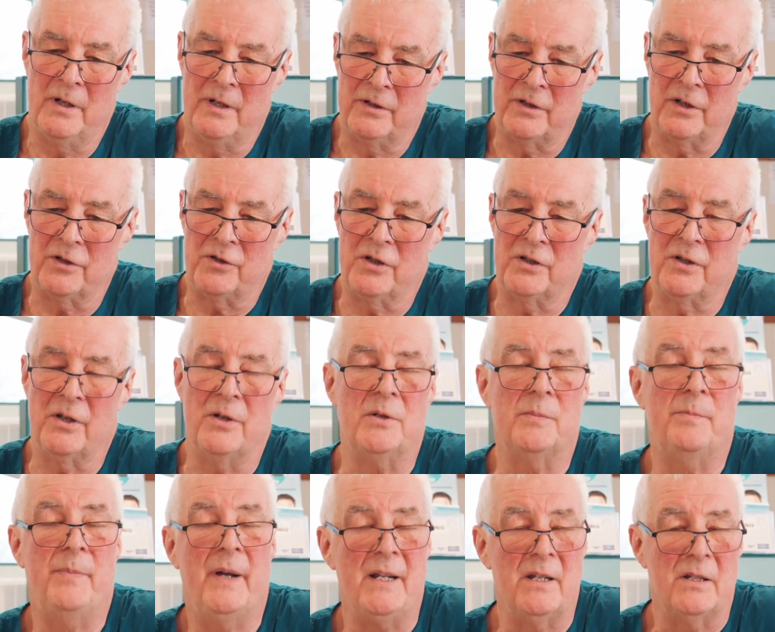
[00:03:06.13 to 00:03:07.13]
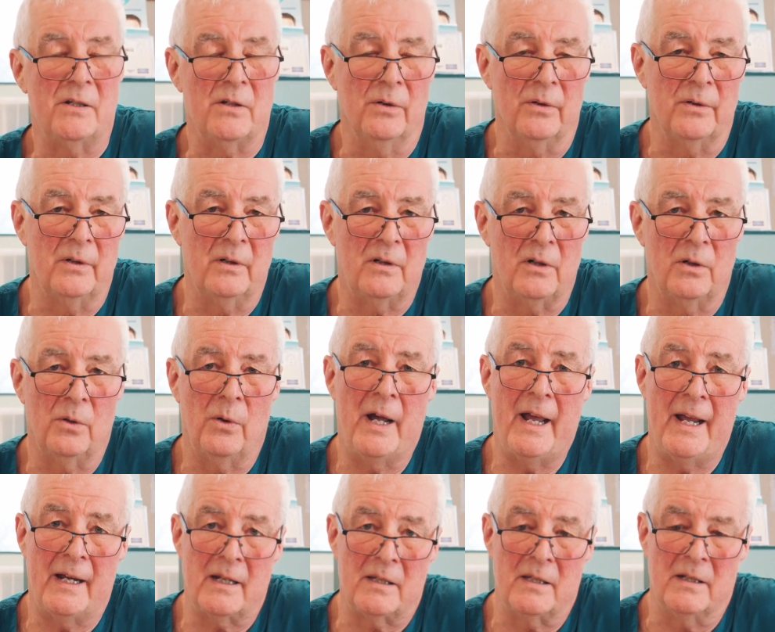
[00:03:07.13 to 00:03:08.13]
such as those based on
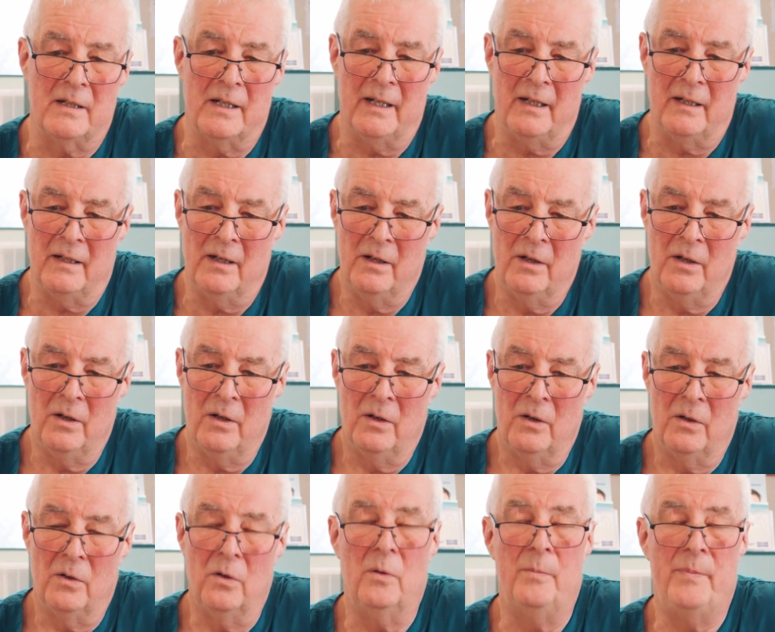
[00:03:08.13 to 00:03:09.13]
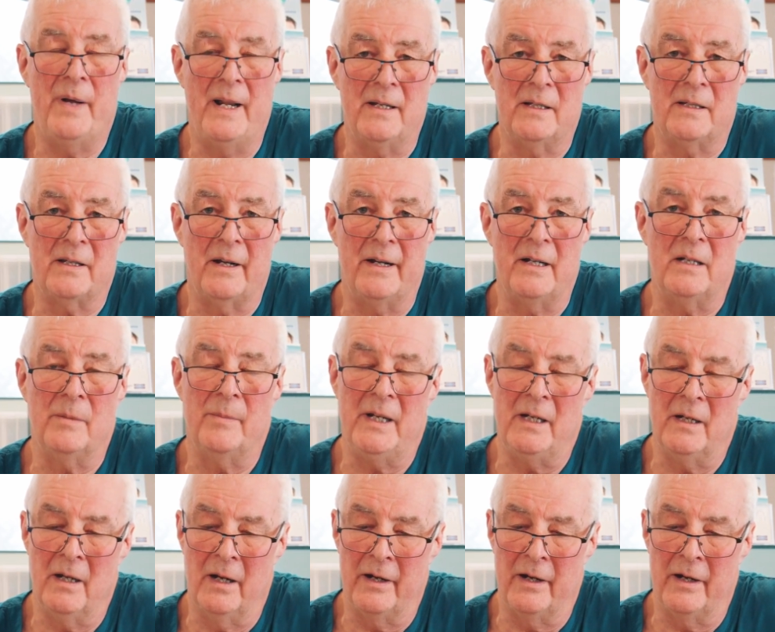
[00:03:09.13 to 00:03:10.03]
chlorhexidine or benzidamine